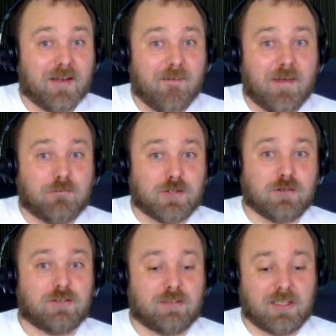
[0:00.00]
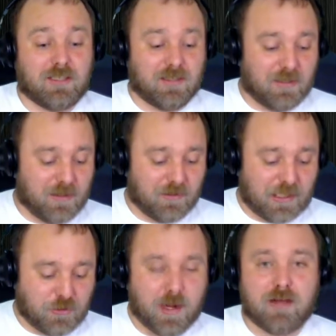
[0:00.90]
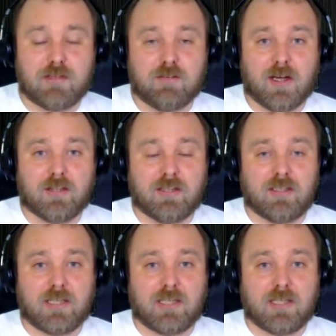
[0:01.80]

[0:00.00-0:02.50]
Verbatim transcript: Have you seen... Okay, you know how they've got the...